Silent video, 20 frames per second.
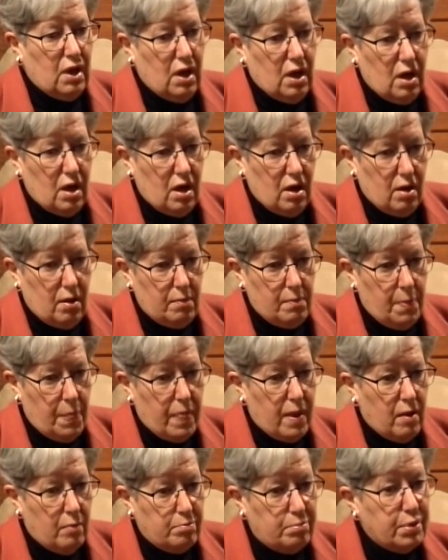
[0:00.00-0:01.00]
um,
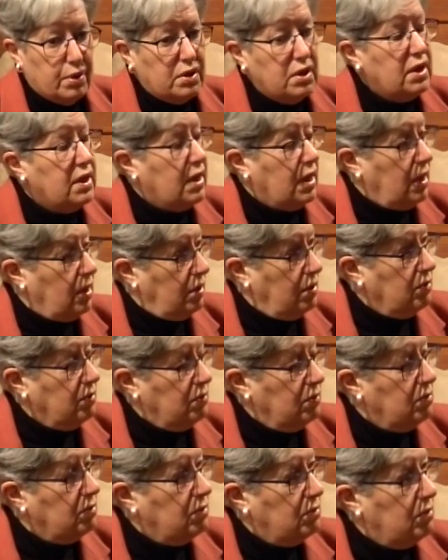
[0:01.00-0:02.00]
bullying
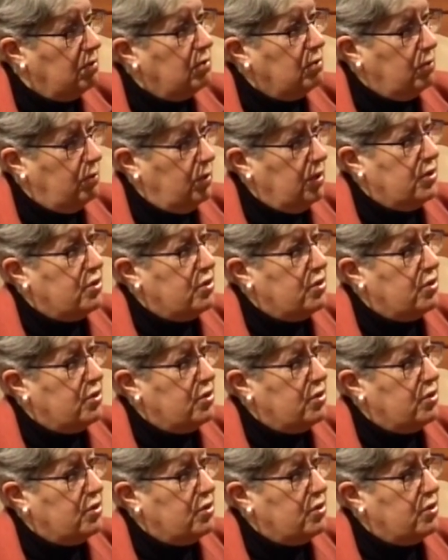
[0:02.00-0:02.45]
right.